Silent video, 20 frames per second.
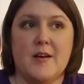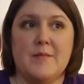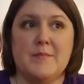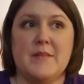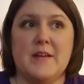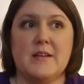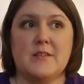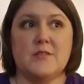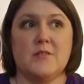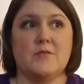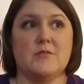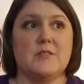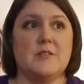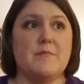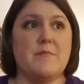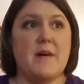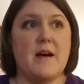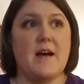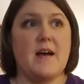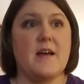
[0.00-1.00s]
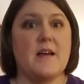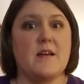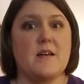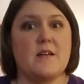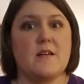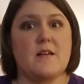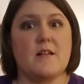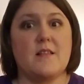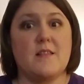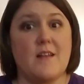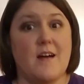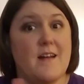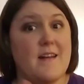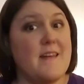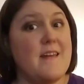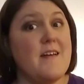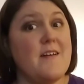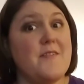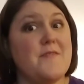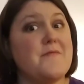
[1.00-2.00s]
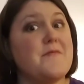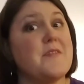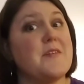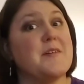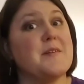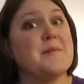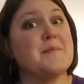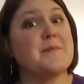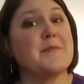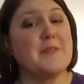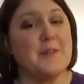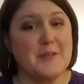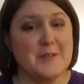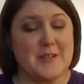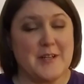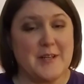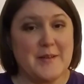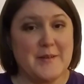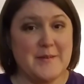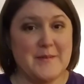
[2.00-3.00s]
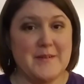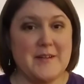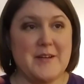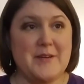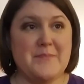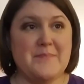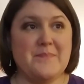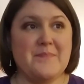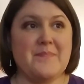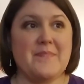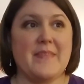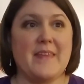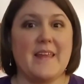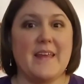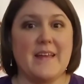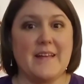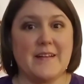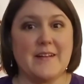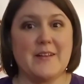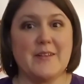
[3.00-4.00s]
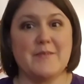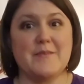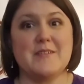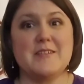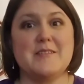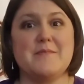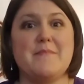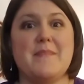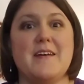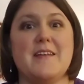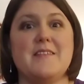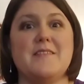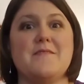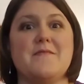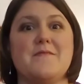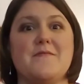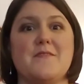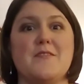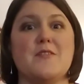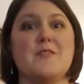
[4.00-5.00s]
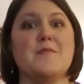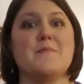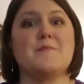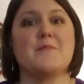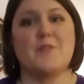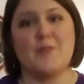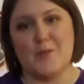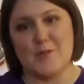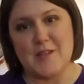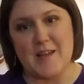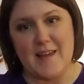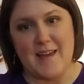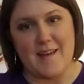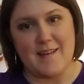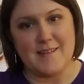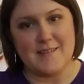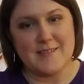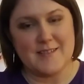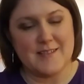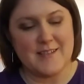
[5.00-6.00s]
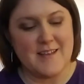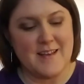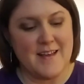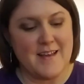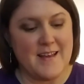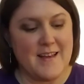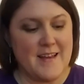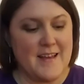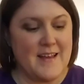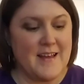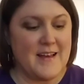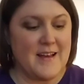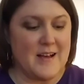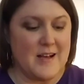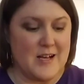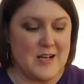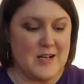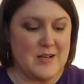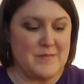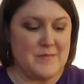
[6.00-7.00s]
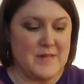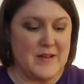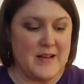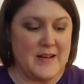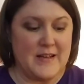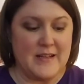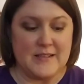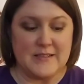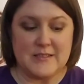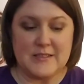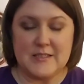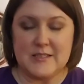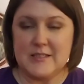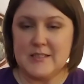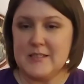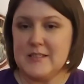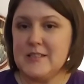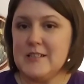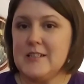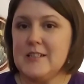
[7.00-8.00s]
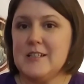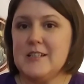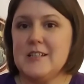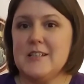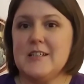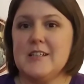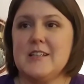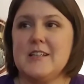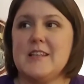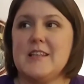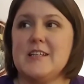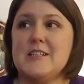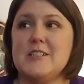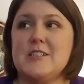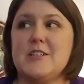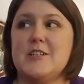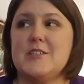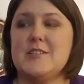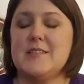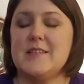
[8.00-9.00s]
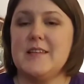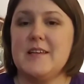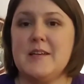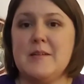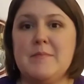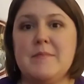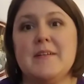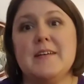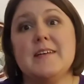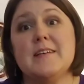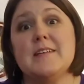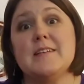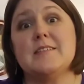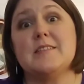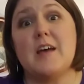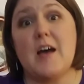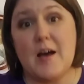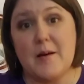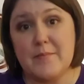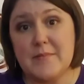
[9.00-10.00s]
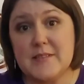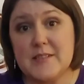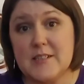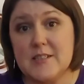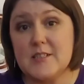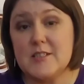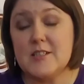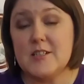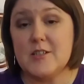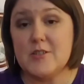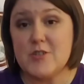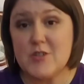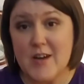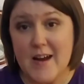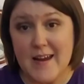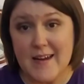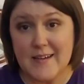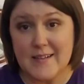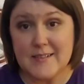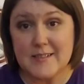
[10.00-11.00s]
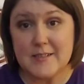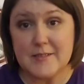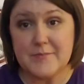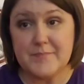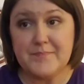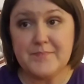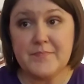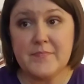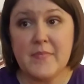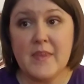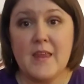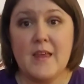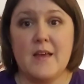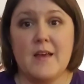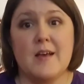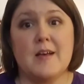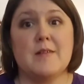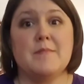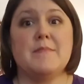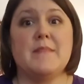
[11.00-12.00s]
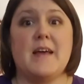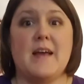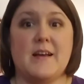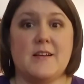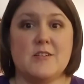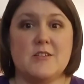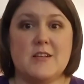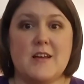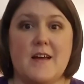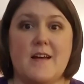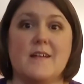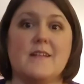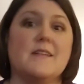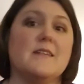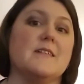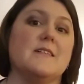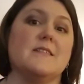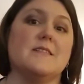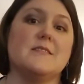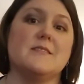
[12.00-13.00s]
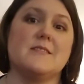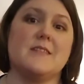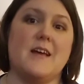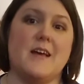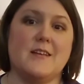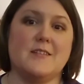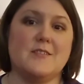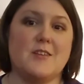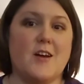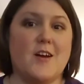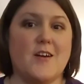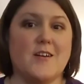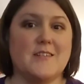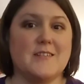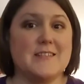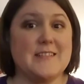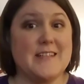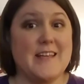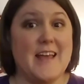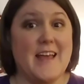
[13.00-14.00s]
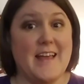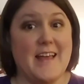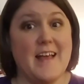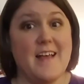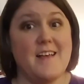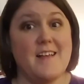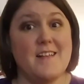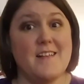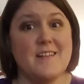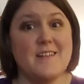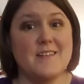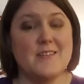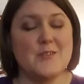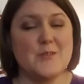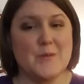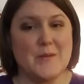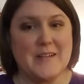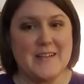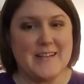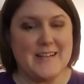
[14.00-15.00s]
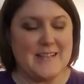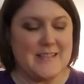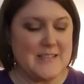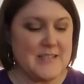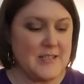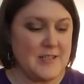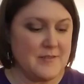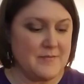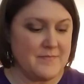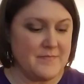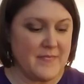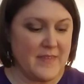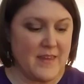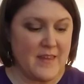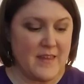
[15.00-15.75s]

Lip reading: That is hosted by Claudia from Crochet Luna and Clarissa Beth from Crochetcakes. And this year's theme is Opposites Attract. The hashtag is SRCAL 2019.